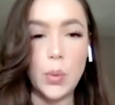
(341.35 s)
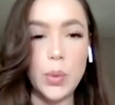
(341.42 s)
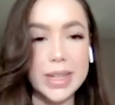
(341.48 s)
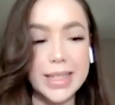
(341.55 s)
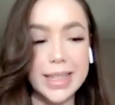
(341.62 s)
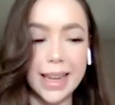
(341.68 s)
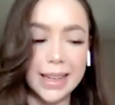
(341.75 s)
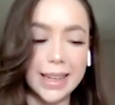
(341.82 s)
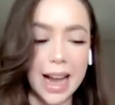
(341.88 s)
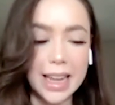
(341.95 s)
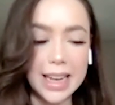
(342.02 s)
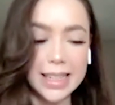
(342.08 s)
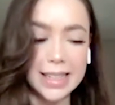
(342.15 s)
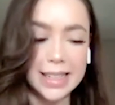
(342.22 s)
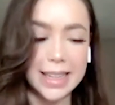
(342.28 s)
we did
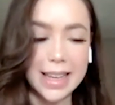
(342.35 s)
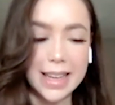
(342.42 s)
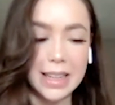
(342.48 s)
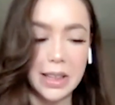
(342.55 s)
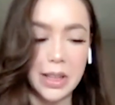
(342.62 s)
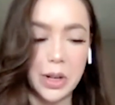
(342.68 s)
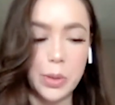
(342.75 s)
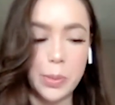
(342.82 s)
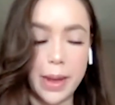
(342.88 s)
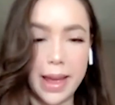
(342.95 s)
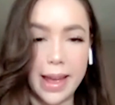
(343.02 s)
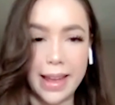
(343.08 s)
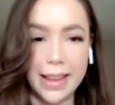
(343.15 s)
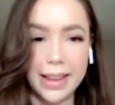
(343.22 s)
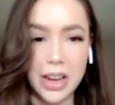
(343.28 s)
kind of see a little
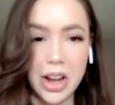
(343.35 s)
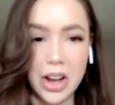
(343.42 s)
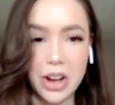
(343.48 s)
bit